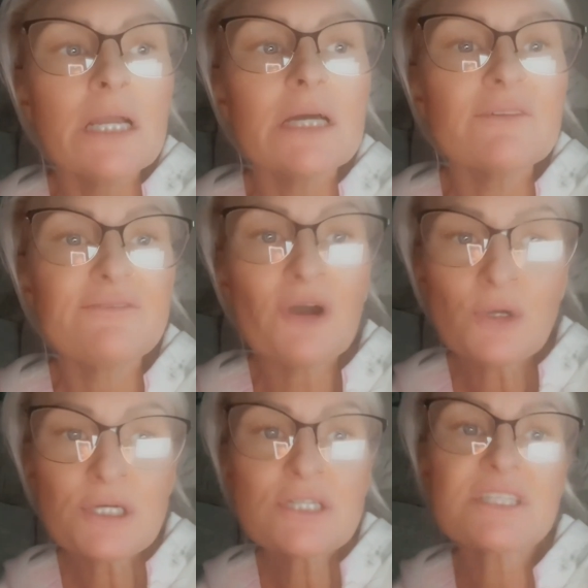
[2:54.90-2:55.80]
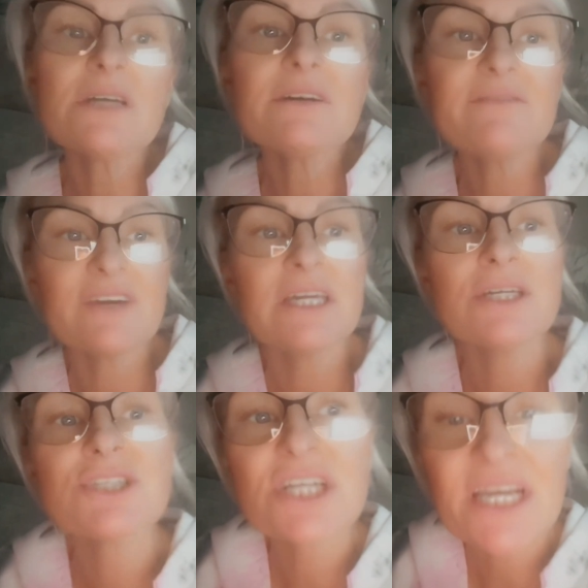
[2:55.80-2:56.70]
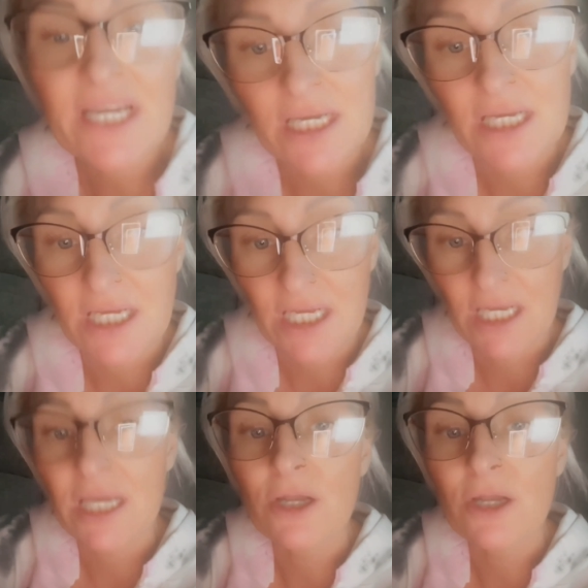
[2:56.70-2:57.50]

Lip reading: Photos of Hendrick and